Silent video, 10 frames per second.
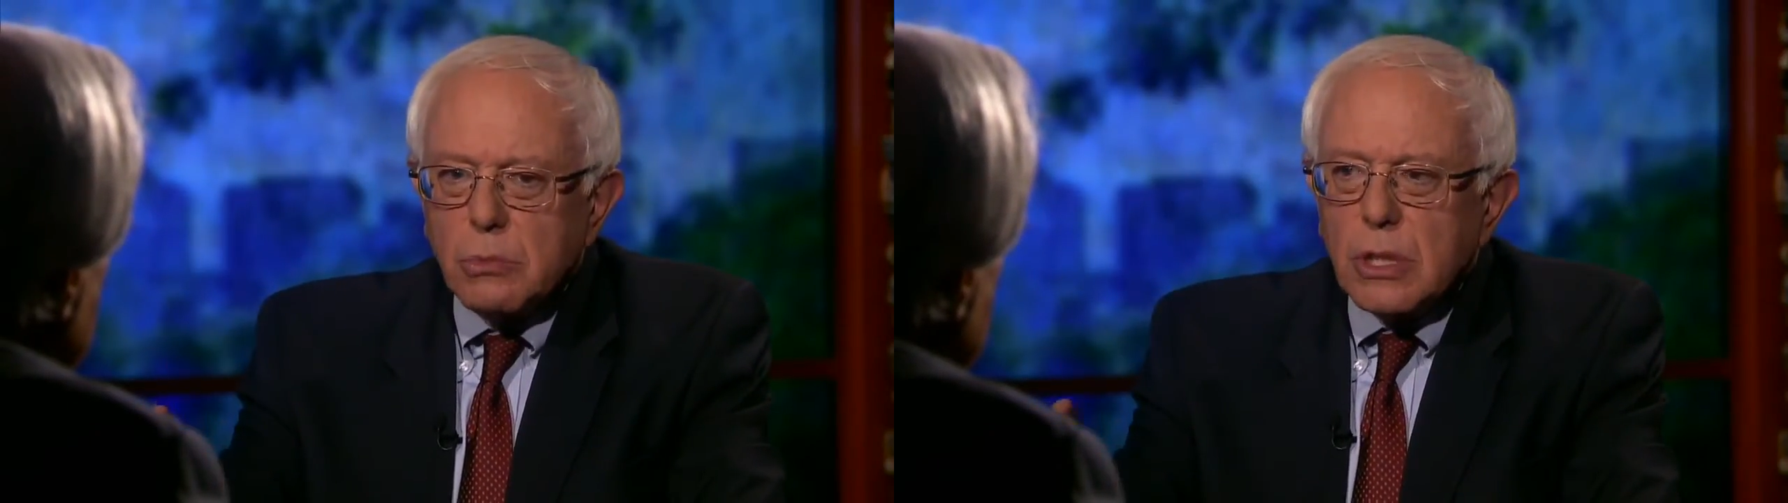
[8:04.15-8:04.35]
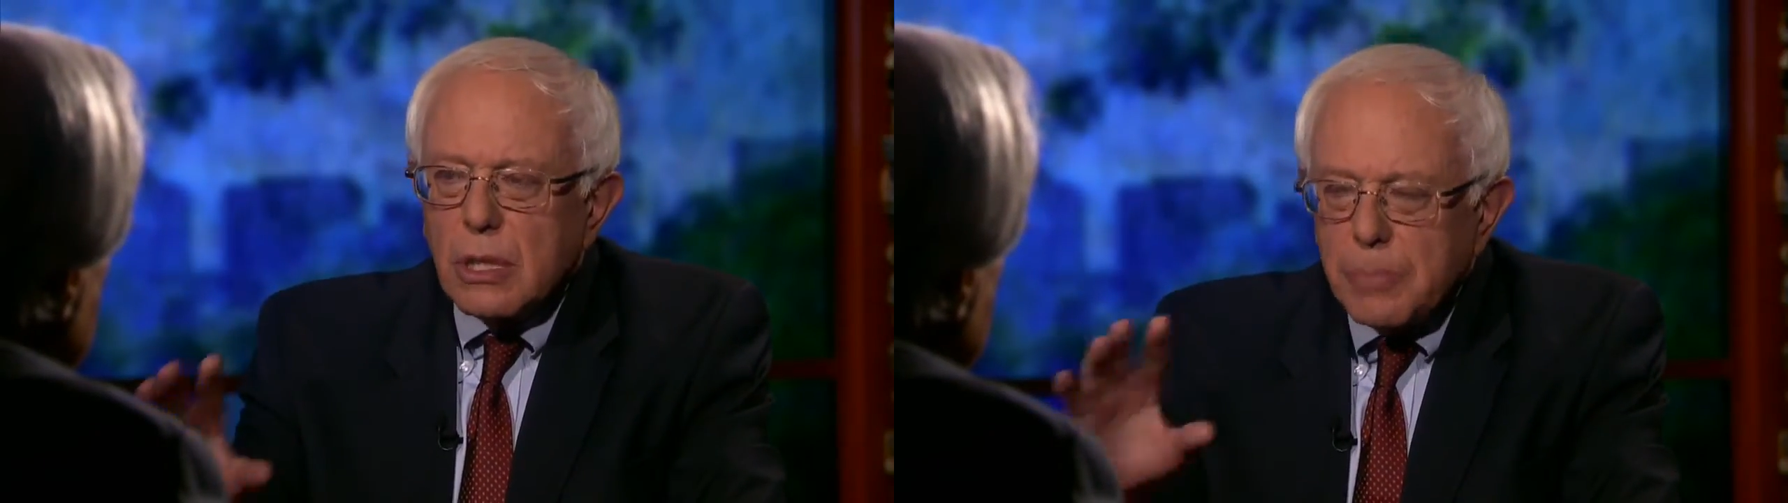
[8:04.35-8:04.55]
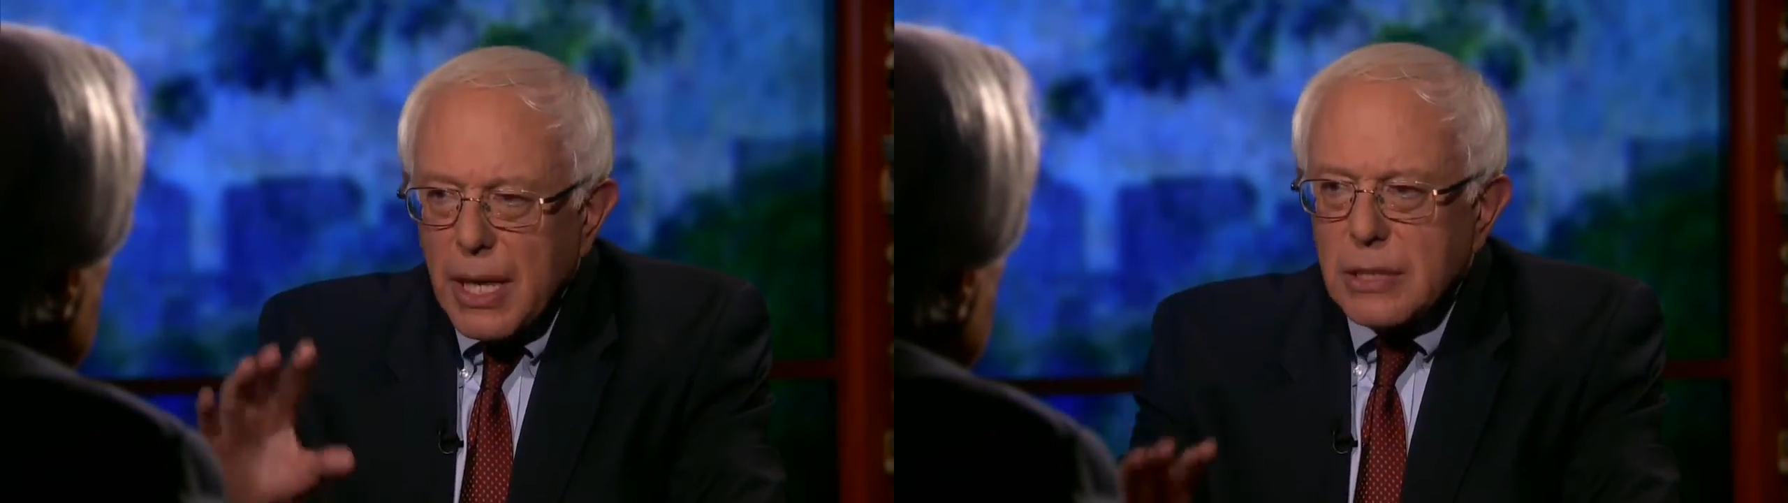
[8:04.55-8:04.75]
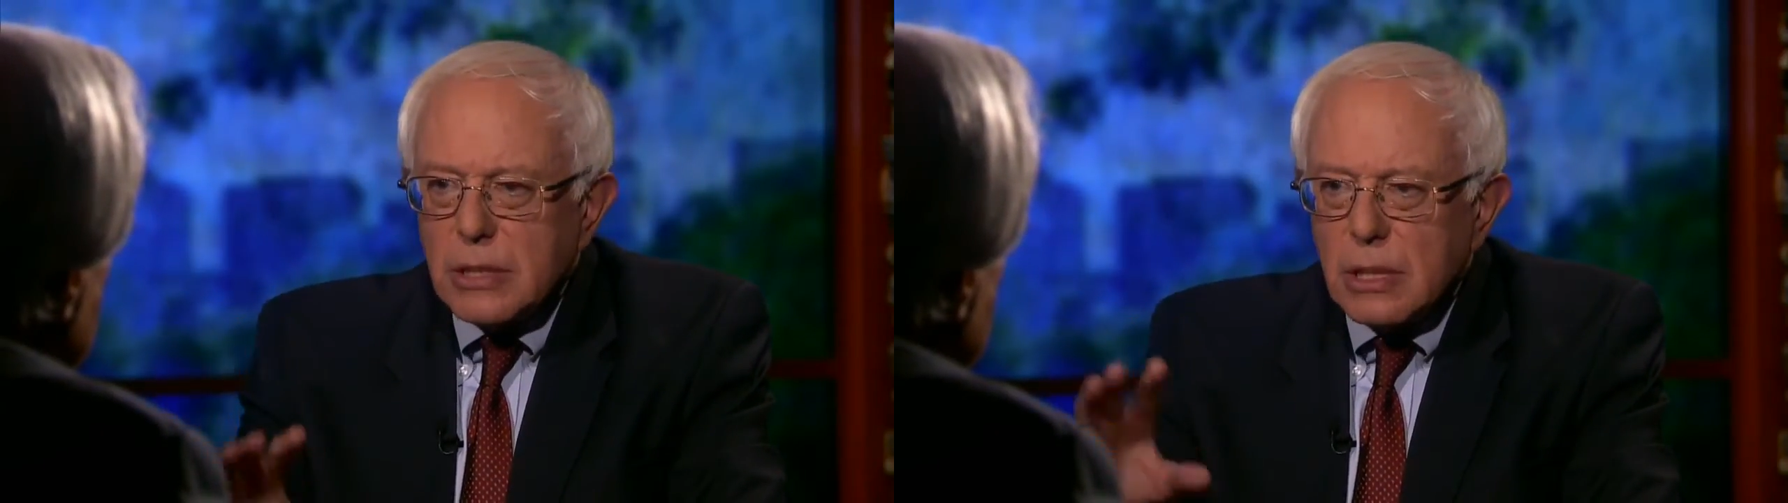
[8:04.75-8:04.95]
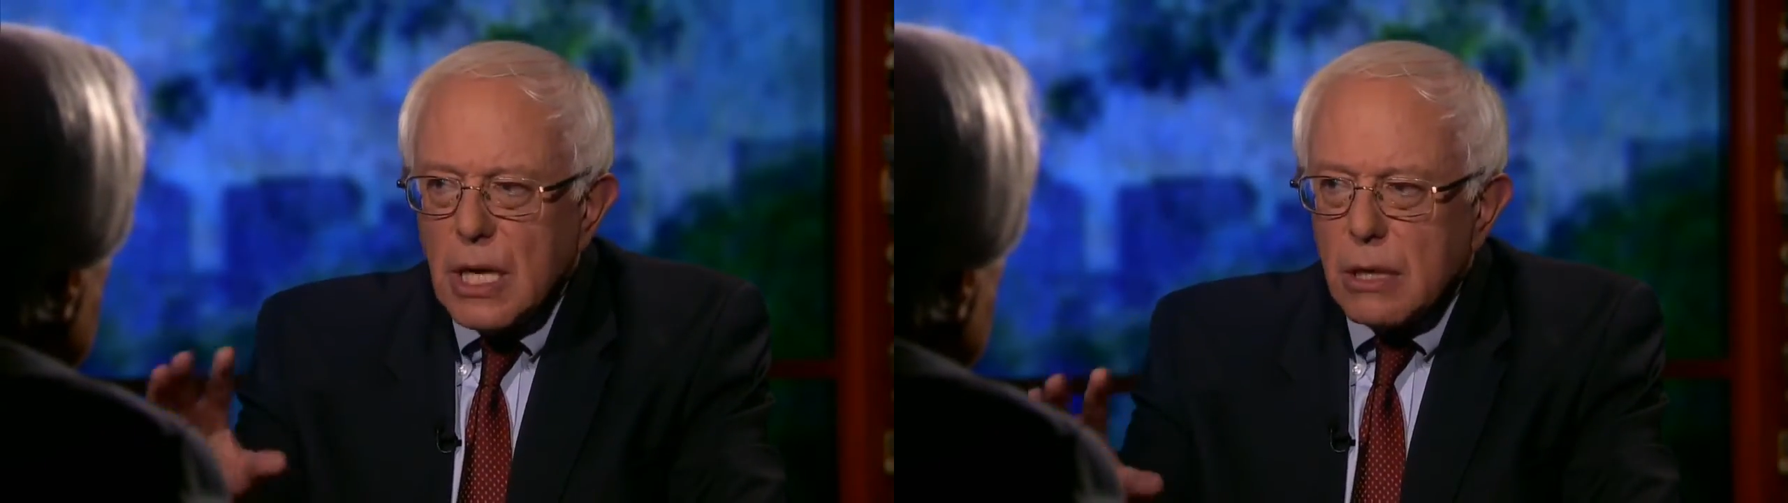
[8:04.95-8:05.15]
will get passed
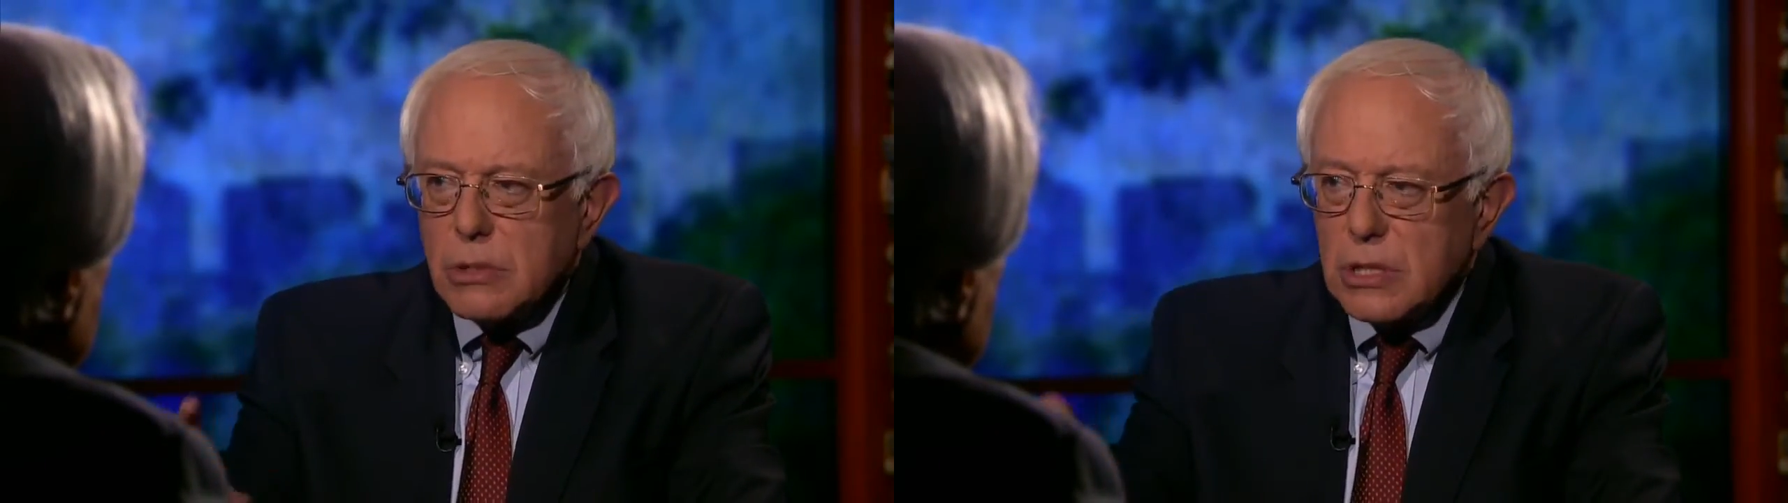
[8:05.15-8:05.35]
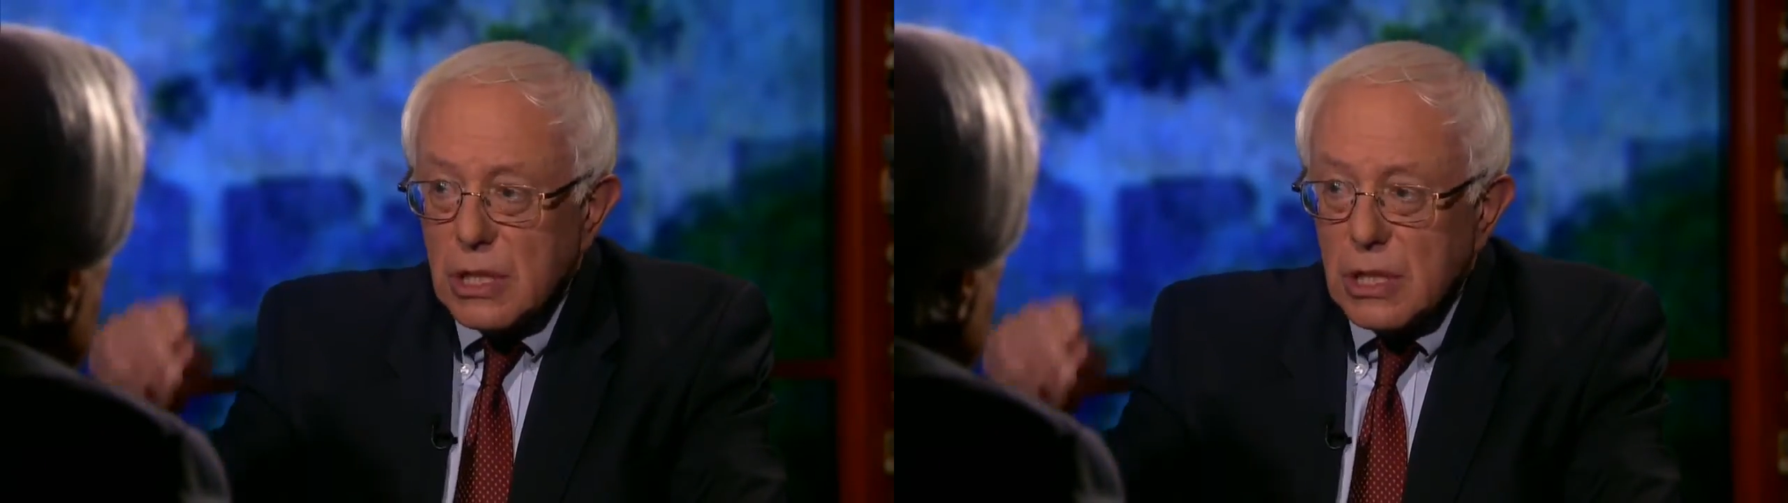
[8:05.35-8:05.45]
in Congress